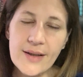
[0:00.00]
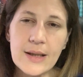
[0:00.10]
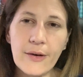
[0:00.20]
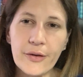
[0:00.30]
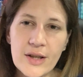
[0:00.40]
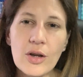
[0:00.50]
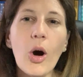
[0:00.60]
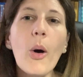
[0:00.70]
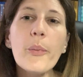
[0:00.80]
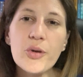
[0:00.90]
the different
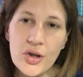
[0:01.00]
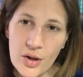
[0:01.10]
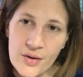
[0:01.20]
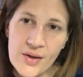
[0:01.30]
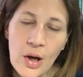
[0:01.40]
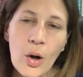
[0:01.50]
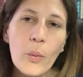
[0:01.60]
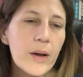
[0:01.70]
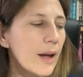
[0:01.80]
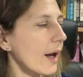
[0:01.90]
options
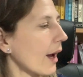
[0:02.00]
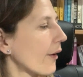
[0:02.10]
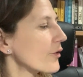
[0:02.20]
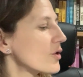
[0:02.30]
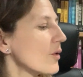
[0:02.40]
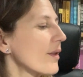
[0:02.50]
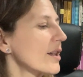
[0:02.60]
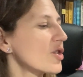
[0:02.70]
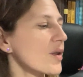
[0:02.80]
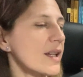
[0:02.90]
we can have to the
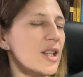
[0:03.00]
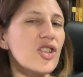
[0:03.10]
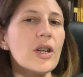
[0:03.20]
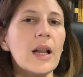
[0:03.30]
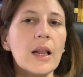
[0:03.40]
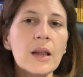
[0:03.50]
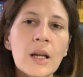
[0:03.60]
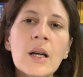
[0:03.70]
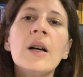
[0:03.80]
traditional